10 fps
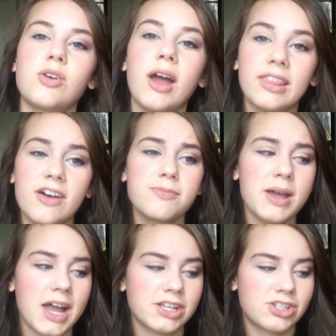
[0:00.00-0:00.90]
so I left
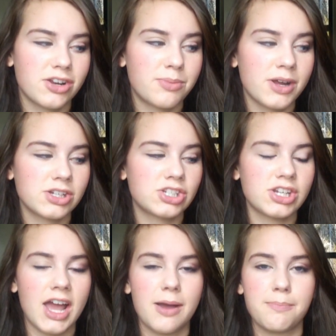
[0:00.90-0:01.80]
my eyeshadow
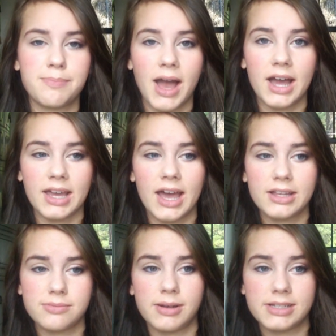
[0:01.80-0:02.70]
brush back
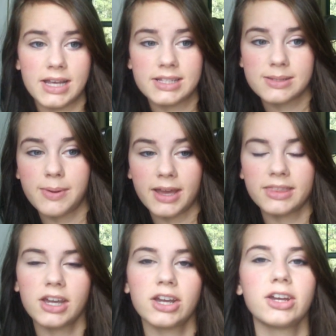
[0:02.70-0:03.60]
at my desk back
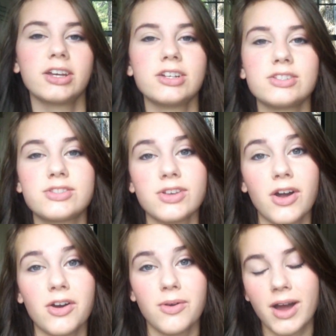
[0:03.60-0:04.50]
there.
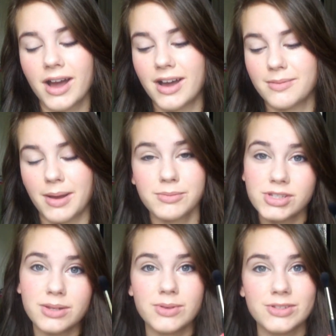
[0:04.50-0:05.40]
So um, I'm
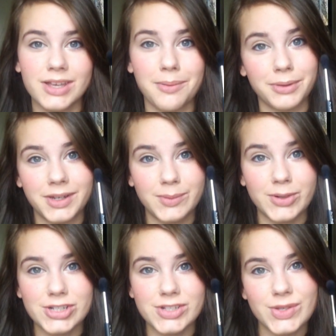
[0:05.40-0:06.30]
just going to be using a blending
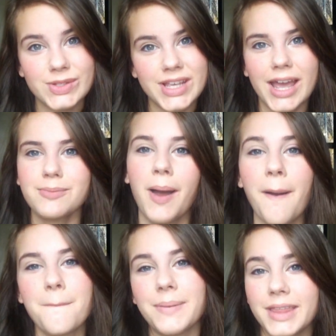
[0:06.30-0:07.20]
brush this whole time,
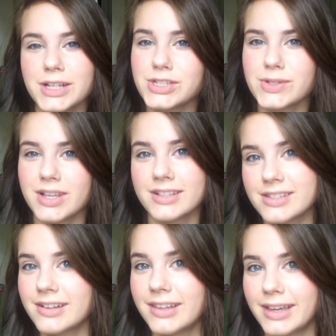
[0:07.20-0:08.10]
but that shows how
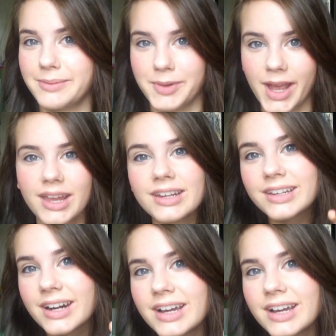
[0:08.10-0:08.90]
skilled I am, right?